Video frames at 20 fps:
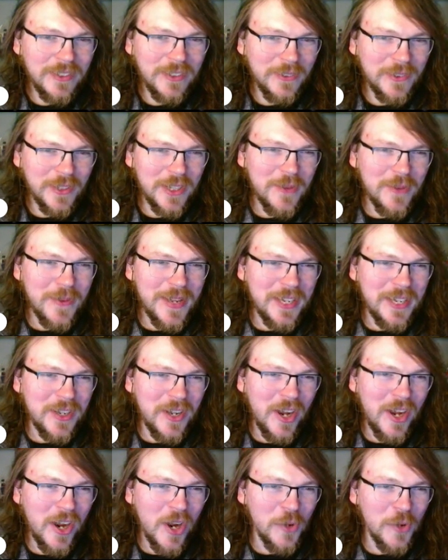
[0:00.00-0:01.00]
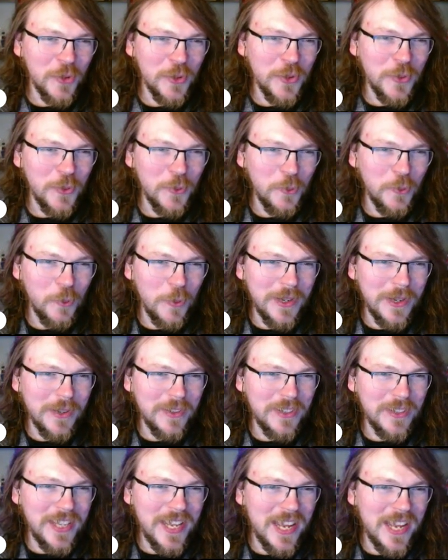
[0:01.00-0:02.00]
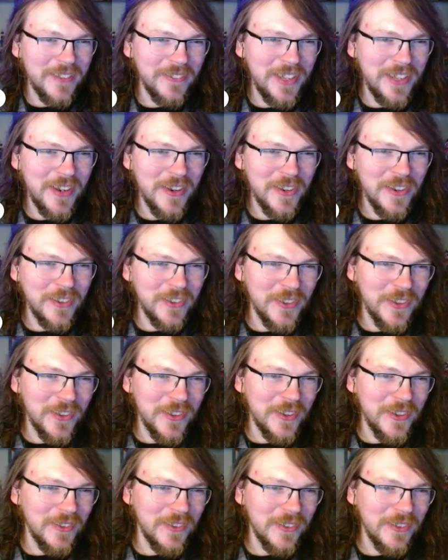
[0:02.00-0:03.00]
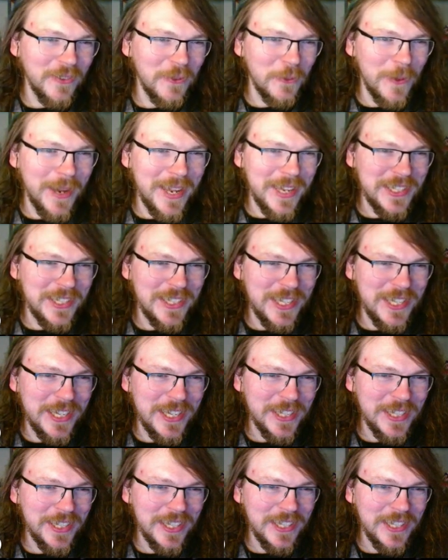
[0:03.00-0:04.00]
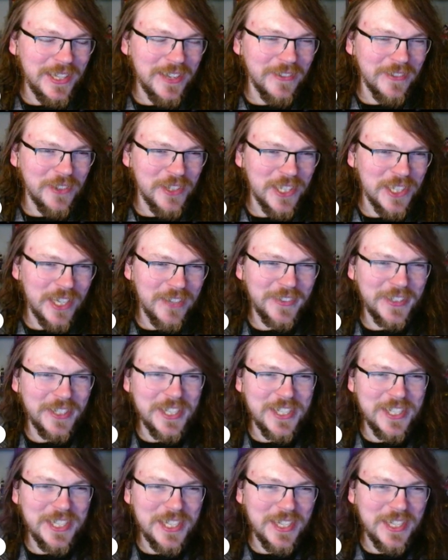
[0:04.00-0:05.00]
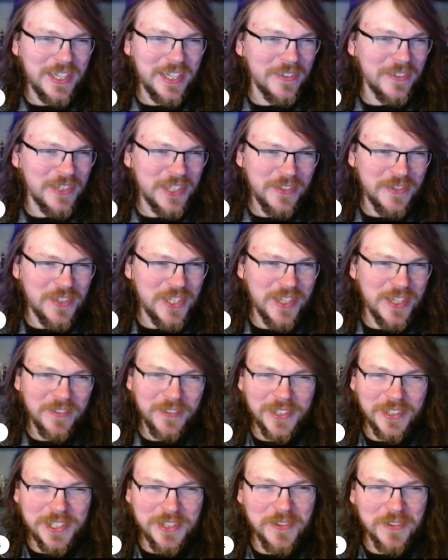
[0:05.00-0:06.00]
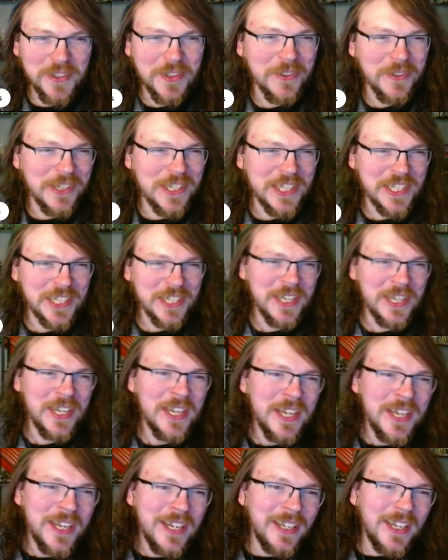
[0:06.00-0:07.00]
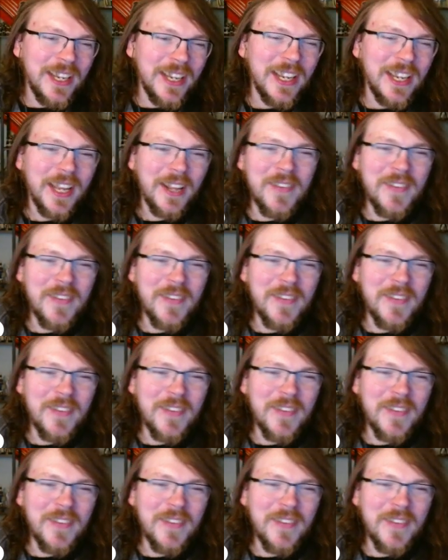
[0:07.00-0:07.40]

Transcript: we're gonna make Karu weirdly out of character and wangsty, and then give herself a disease, give herself syphilis for no reason, um,